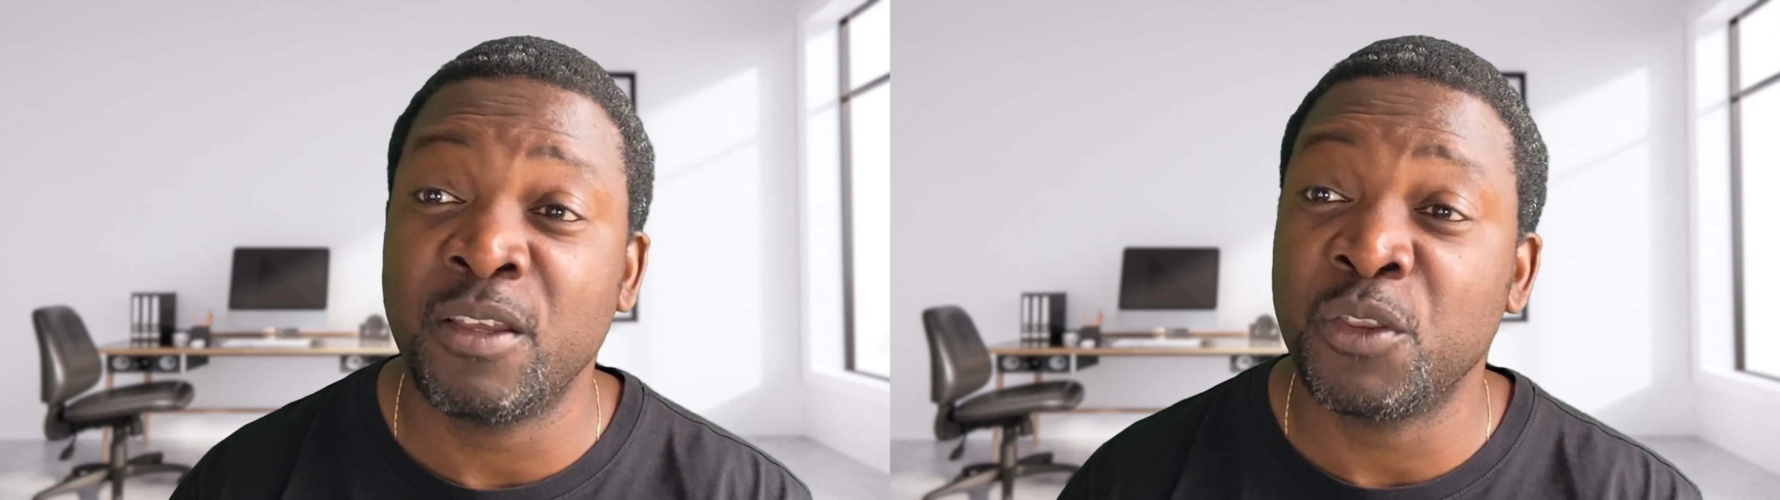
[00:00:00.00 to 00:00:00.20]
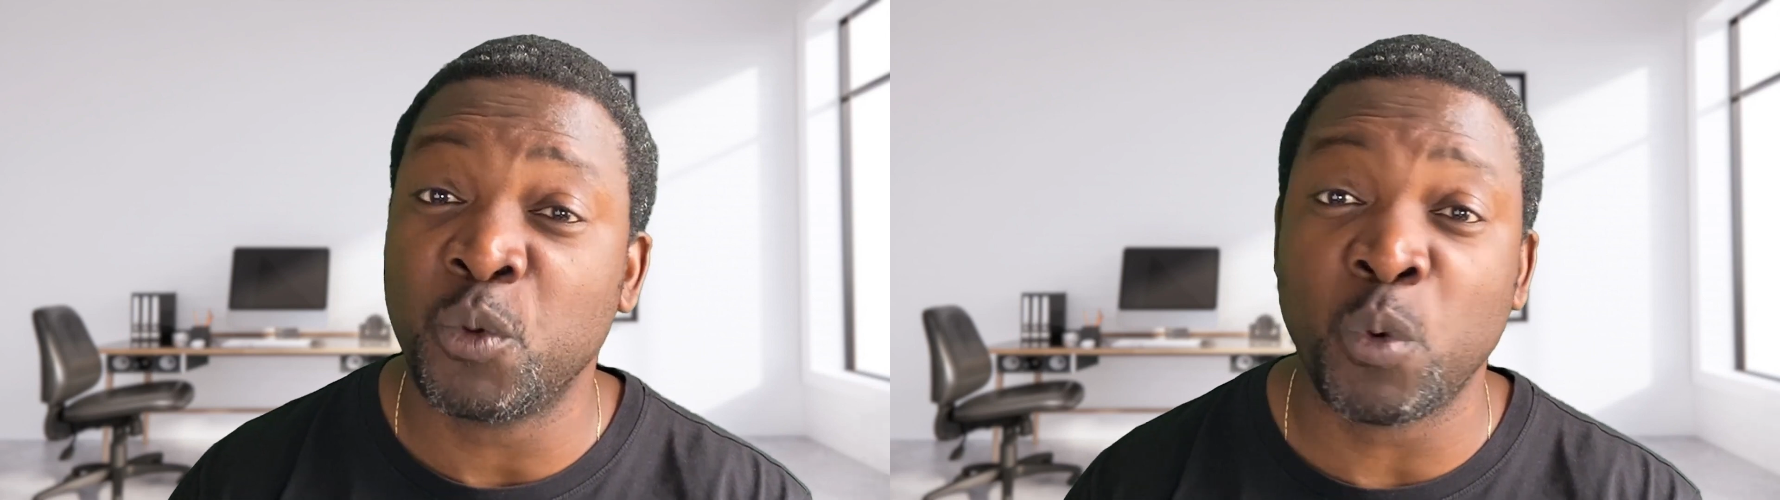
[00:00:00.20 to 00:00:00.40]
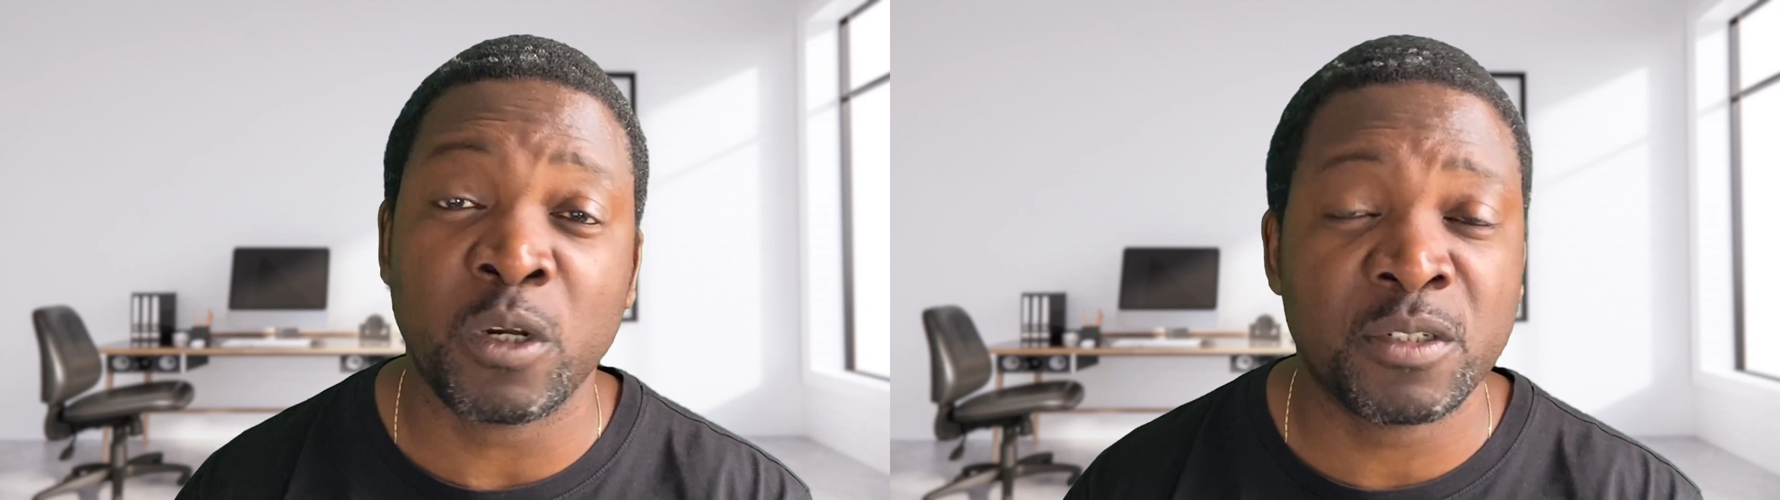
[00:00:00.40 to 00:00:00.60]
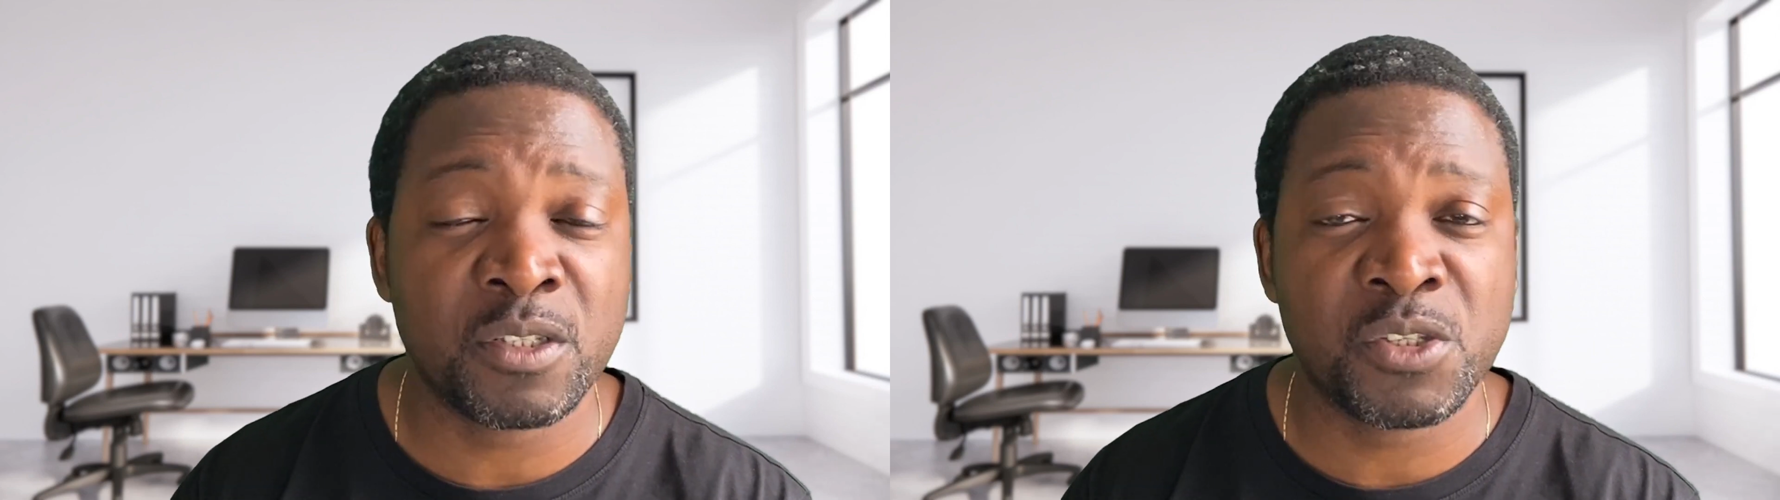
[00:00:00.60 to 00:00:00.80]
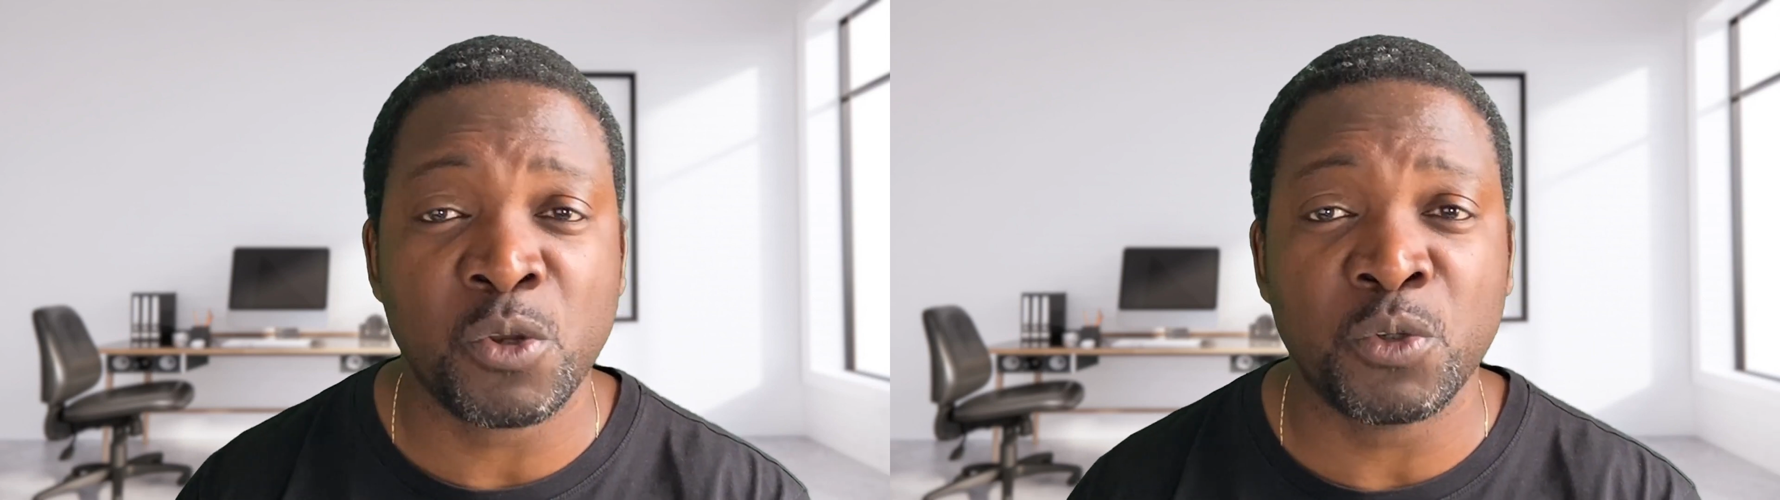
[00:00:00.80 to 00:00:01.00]
the world is
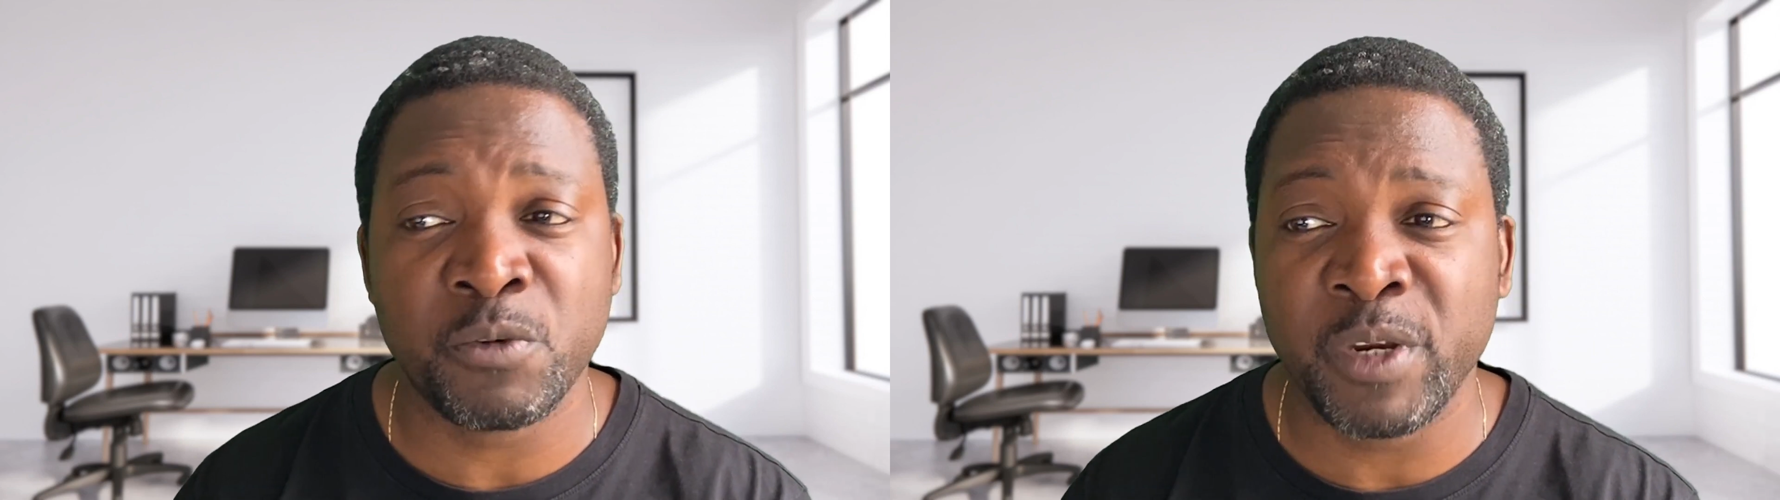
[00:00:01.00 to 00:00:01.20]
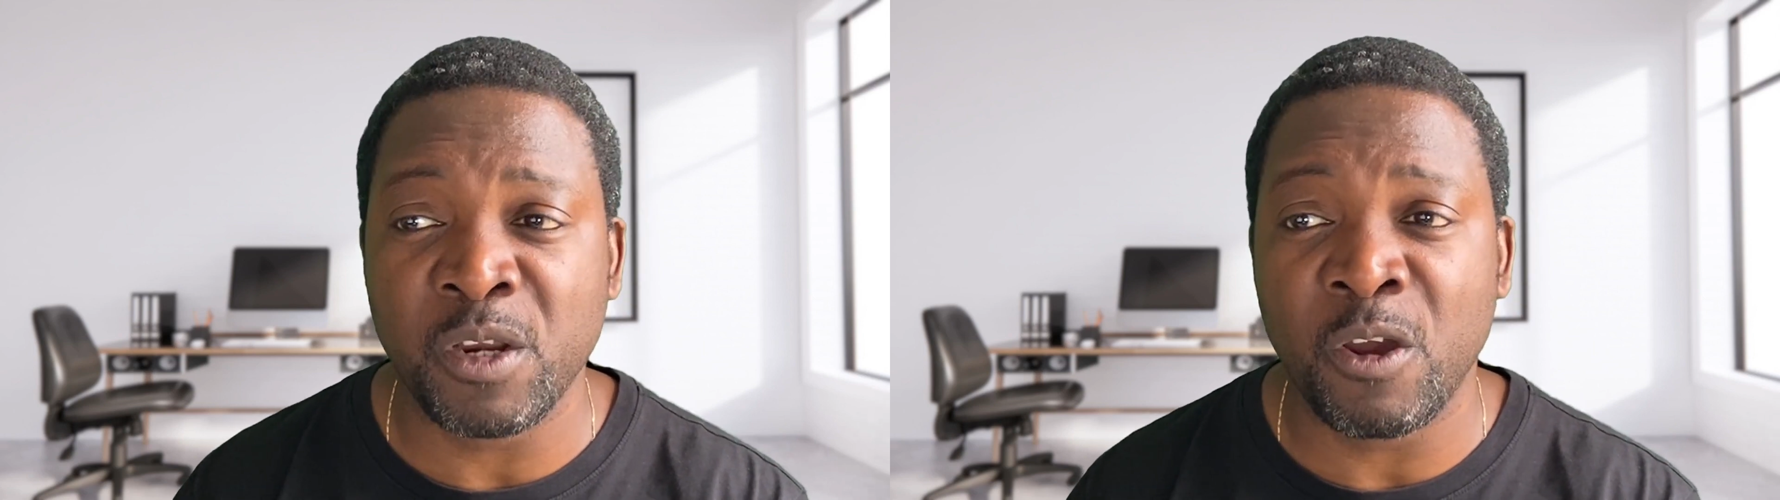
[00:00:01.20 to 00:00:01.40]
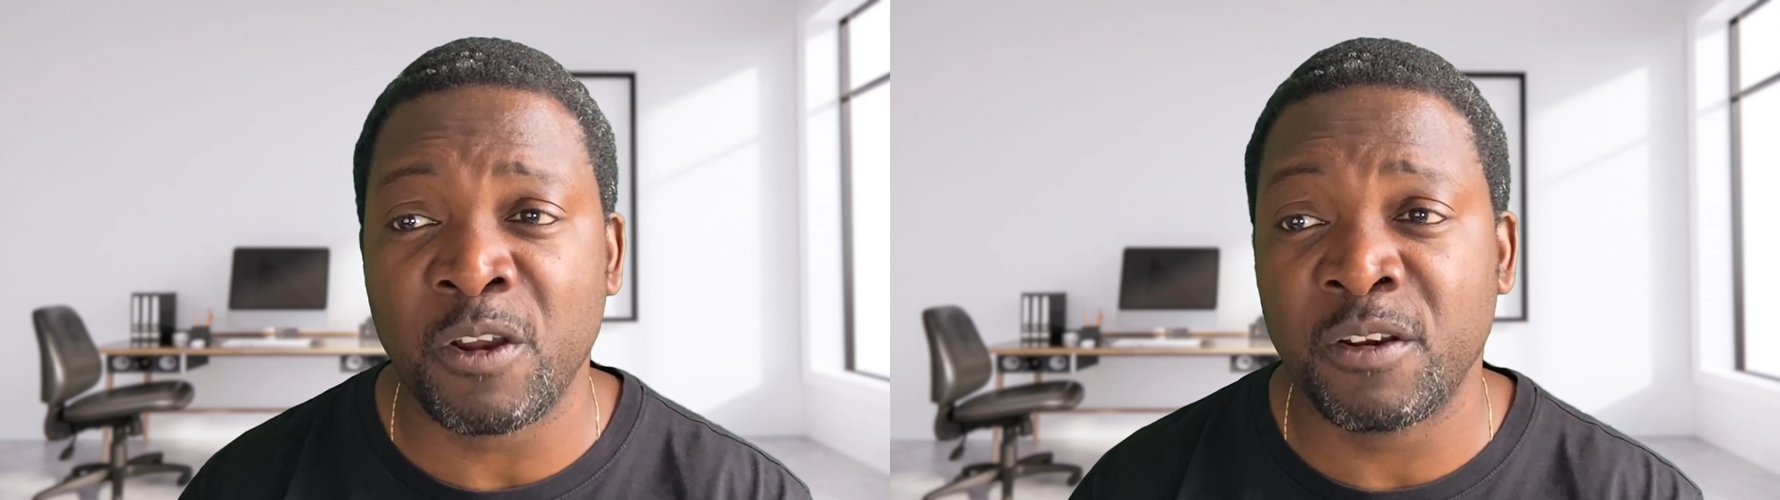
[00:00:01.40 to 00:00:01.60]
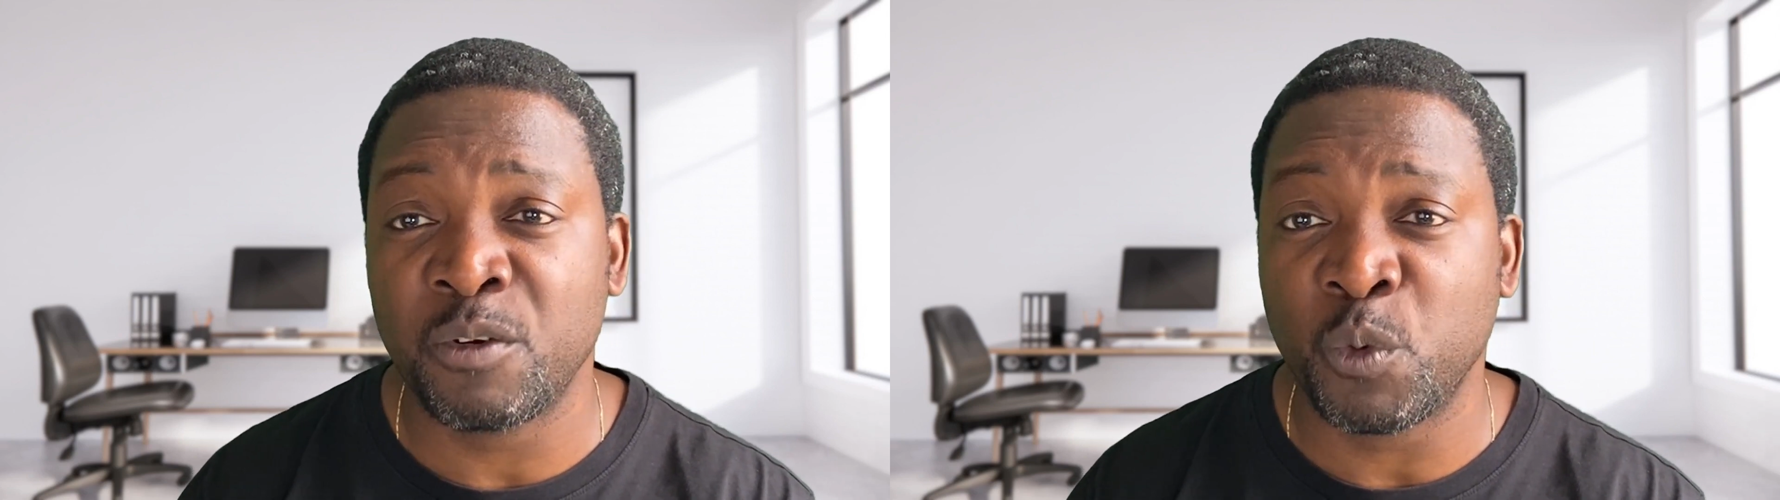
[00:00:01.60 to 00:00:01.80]
soldering on